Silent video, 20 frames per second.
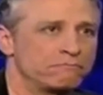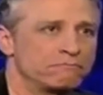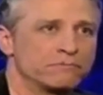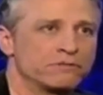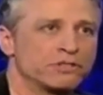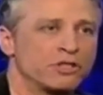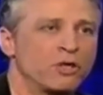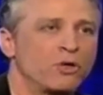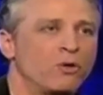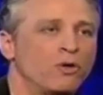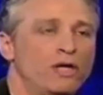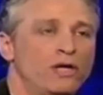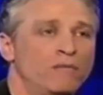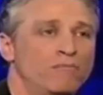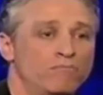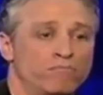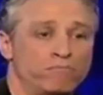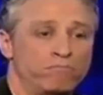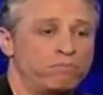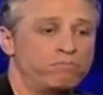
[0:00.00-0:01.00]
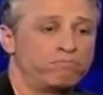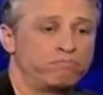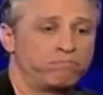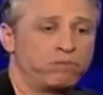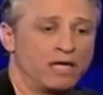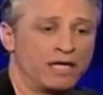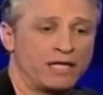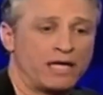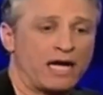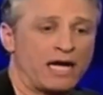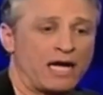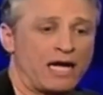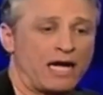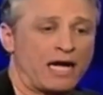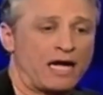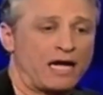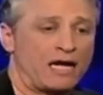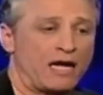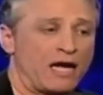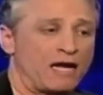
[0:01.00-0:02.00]
so, but
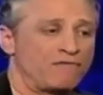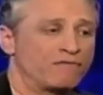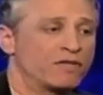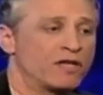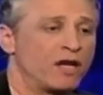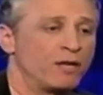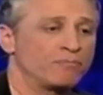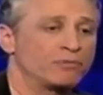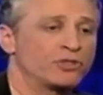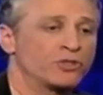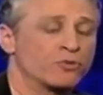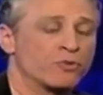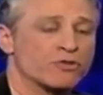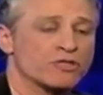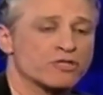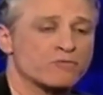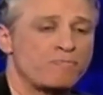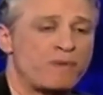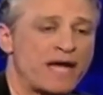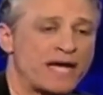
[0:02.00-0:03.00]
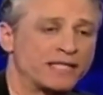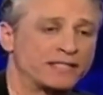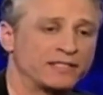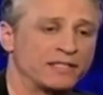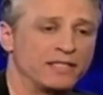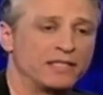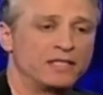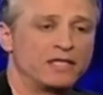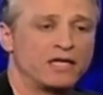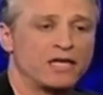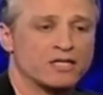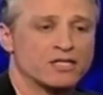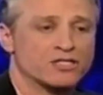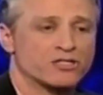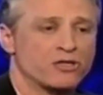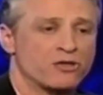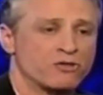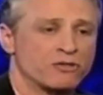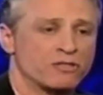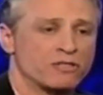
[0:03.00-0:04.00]
I, I, have come to respect a
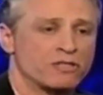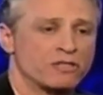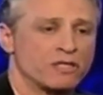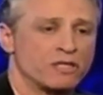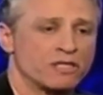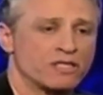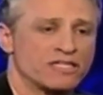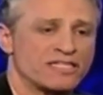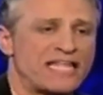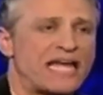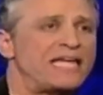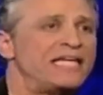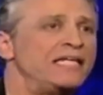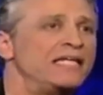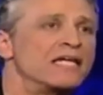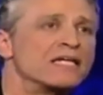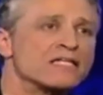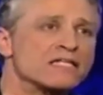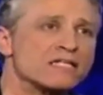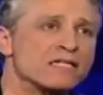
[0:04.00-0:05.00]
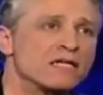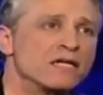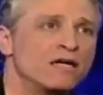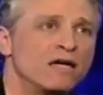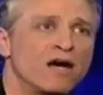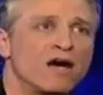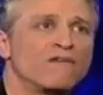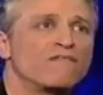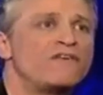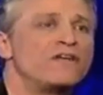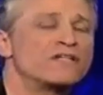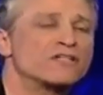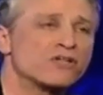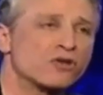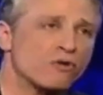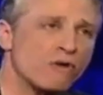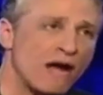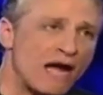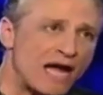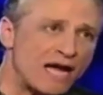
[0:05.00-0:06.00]
certain uh, steadiness of his
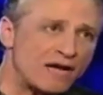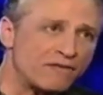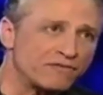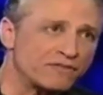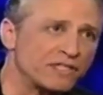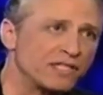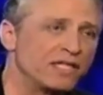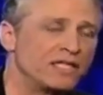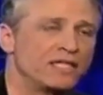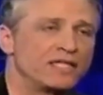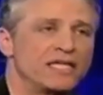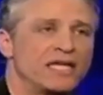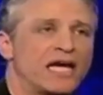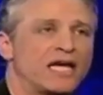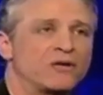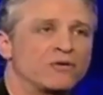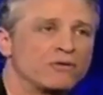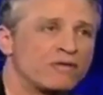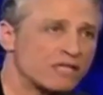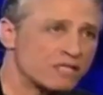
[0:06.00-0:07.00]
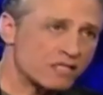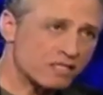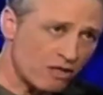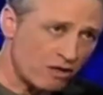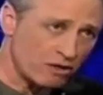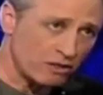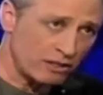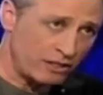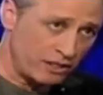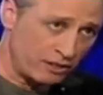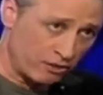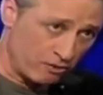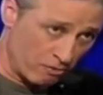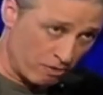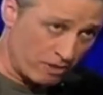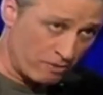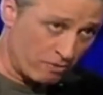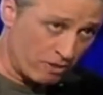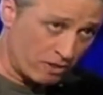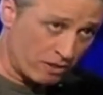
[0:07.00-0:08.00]
craft that I don't necessarily
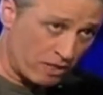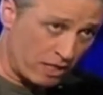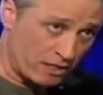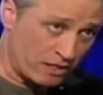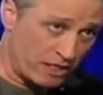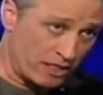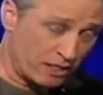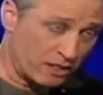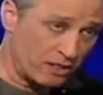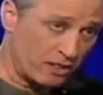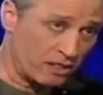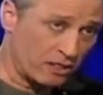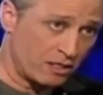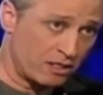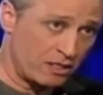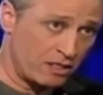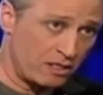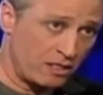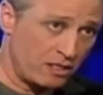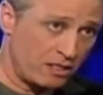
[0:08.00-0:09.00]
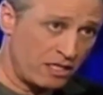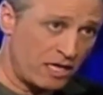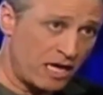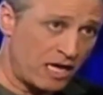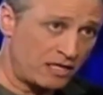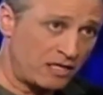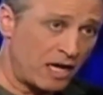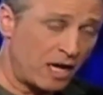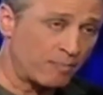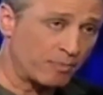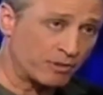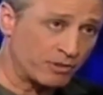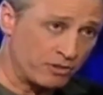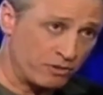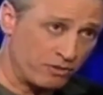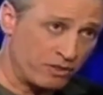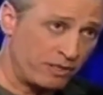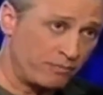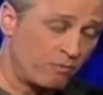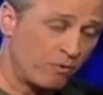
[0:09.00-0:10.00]
agree with. I think uh, he, he, had an
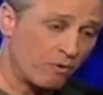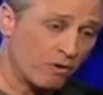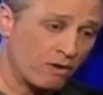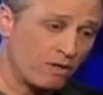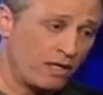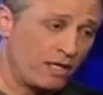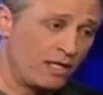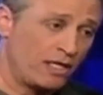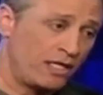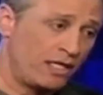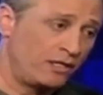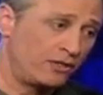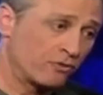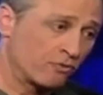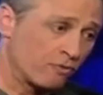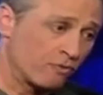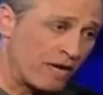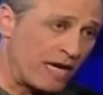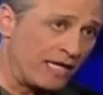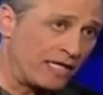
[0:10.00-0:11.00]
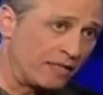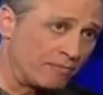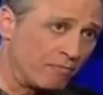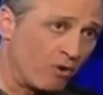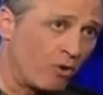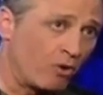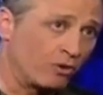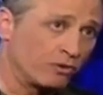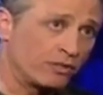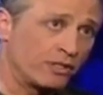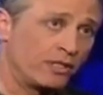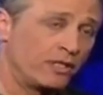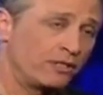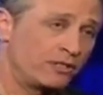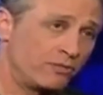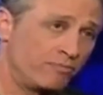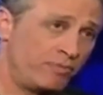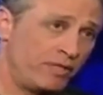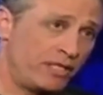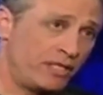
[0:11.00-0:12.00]
opportunity more in the Reagan mold
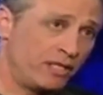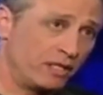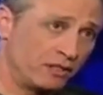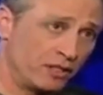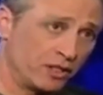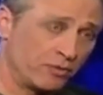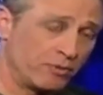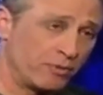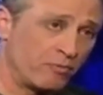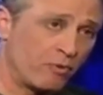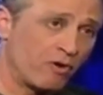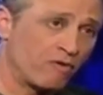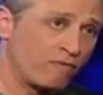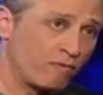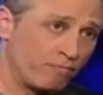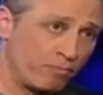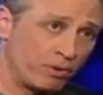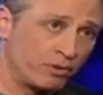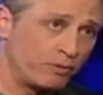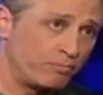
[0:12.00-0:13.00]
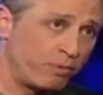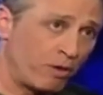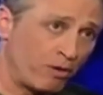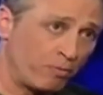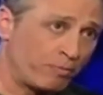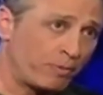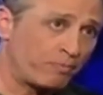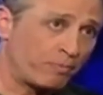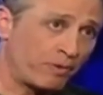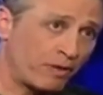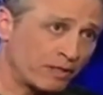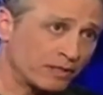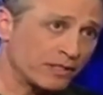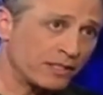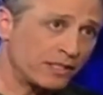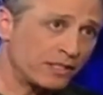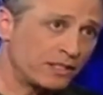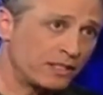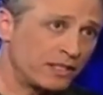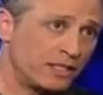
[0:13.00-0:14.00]
to be a little bit more of a bully pulpit
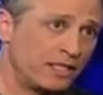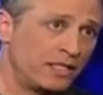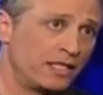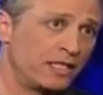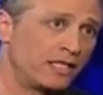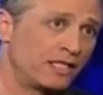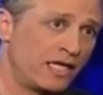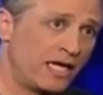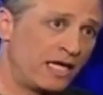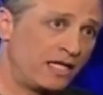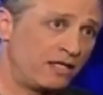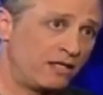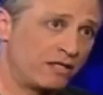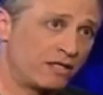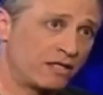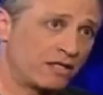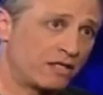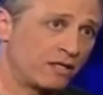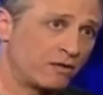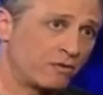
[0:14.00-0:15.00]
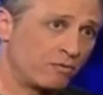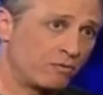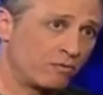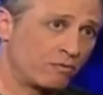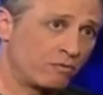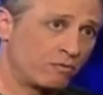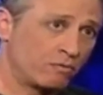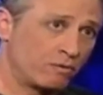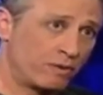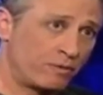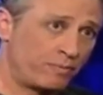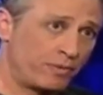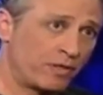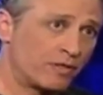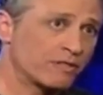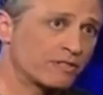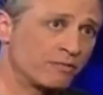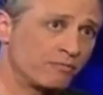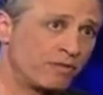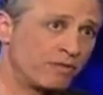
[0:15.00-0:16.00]
president mm -hmm. than uh, what he
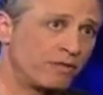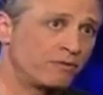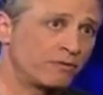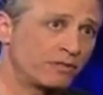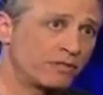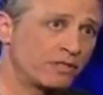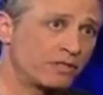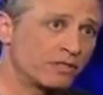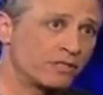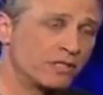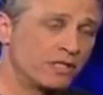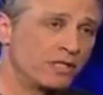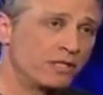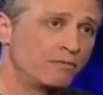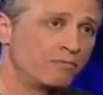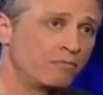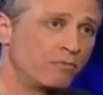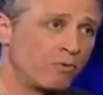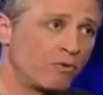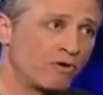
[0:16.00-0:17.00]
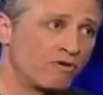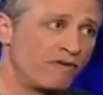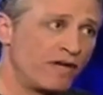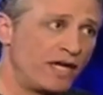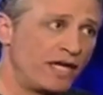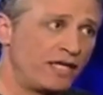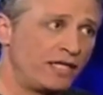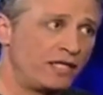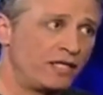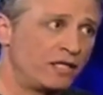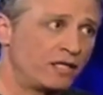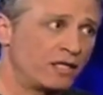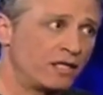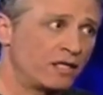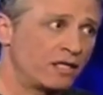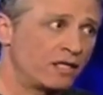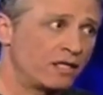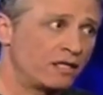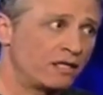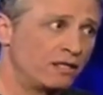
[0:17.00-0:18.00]
appears to be, which is more of a
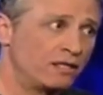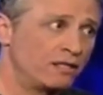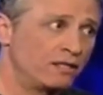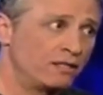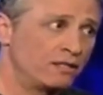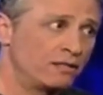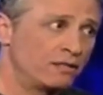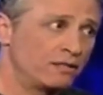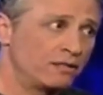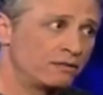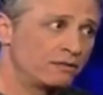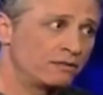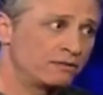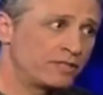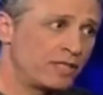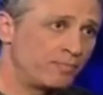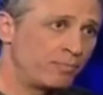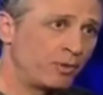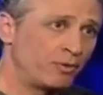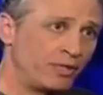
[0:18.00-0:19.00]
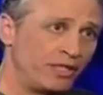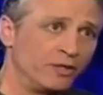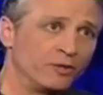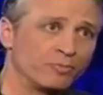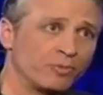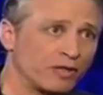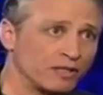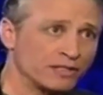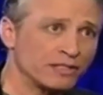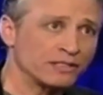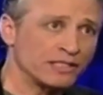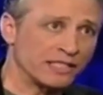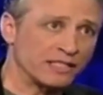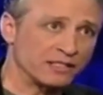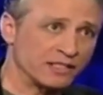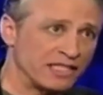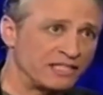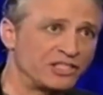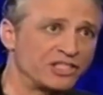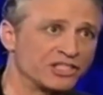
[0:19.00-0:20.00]
uh, Tip O'Neill president, like a
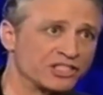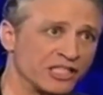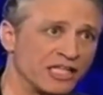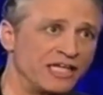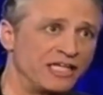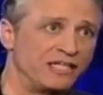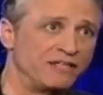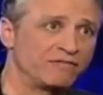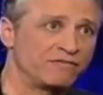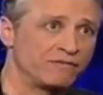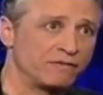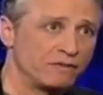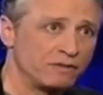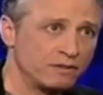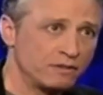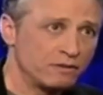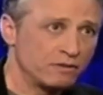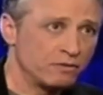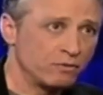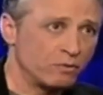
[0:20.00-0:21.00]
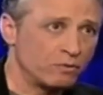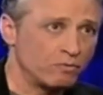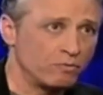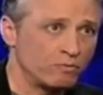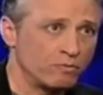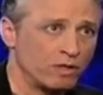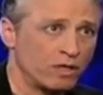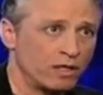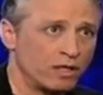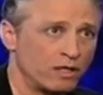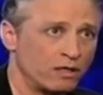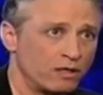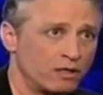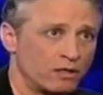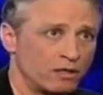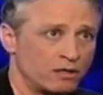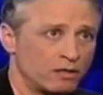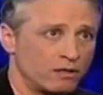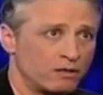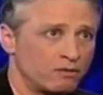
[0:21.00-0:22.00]
legislative uh,
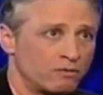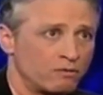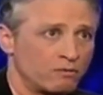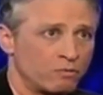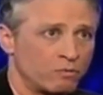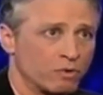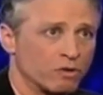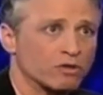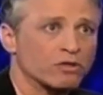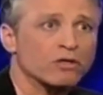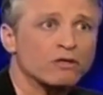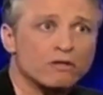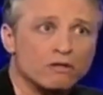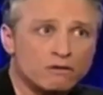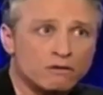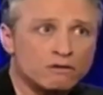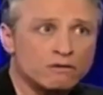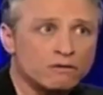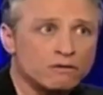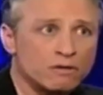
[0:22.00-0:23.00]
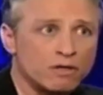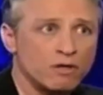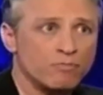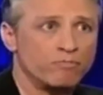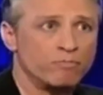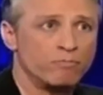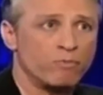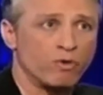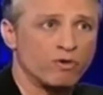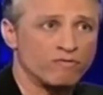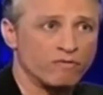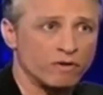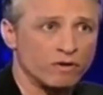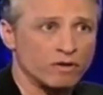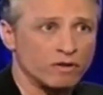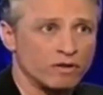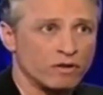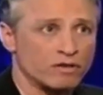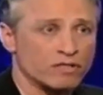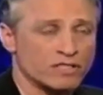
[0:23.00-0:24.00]
uh, worker, more of
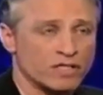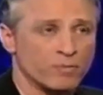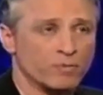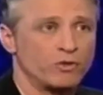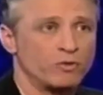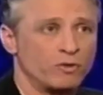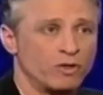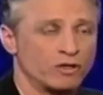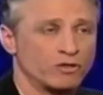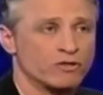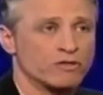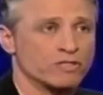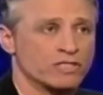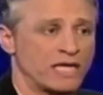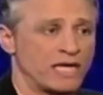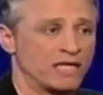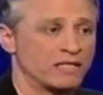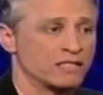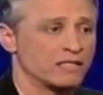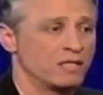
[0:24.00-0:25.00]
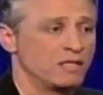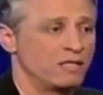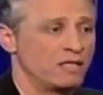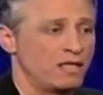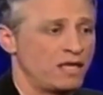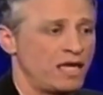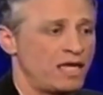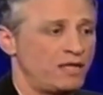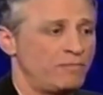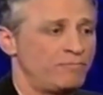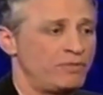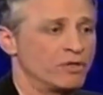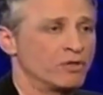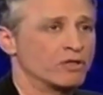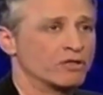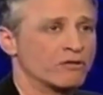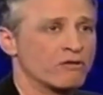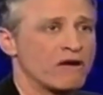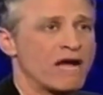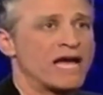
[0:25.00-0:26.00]
a, someone who understands a
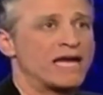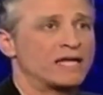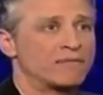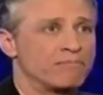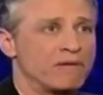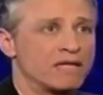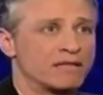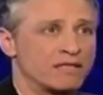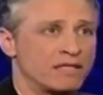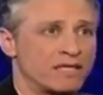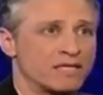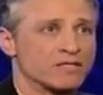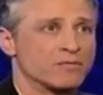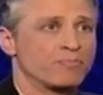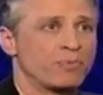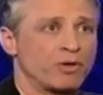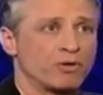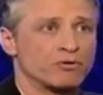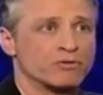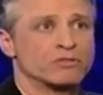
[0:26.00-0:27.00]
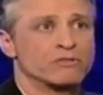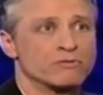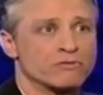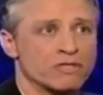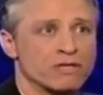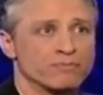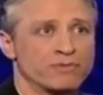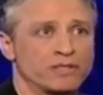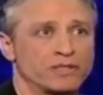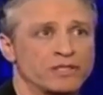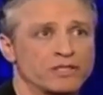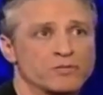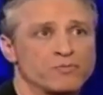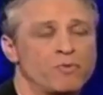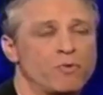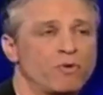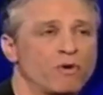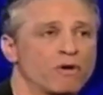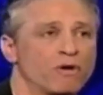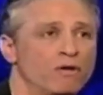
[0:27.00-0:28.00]
bureaucratic method as opposed to something that's
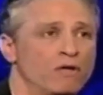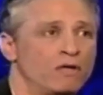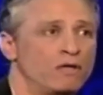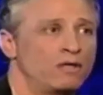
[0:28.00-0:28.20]
more